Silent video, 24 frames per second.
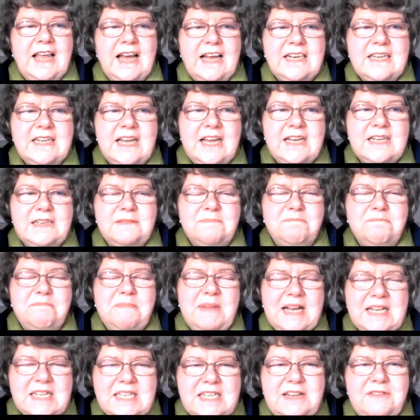that takes
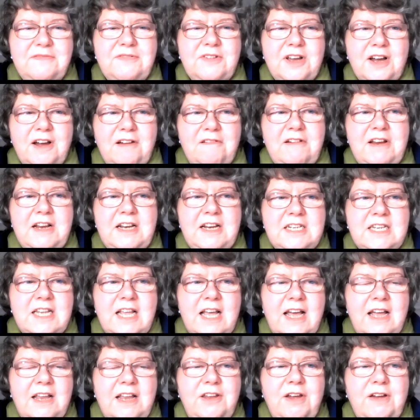massive courage.
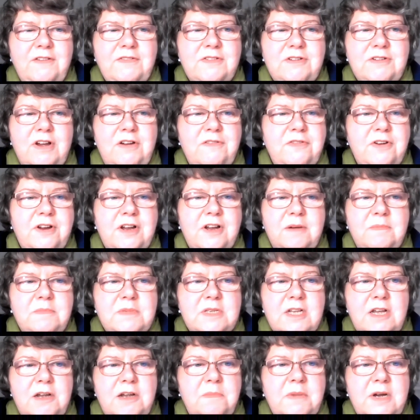That you have to overcome
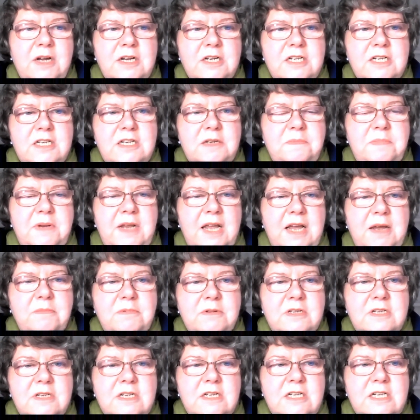so much to be
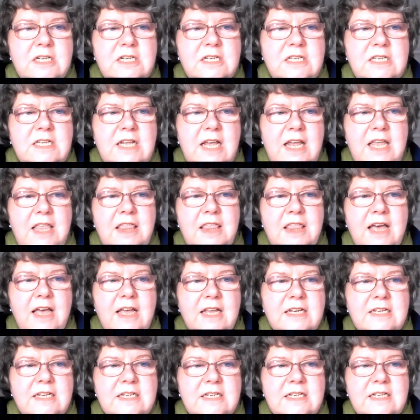able to just say
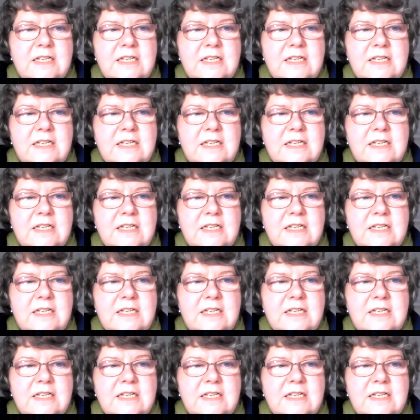that.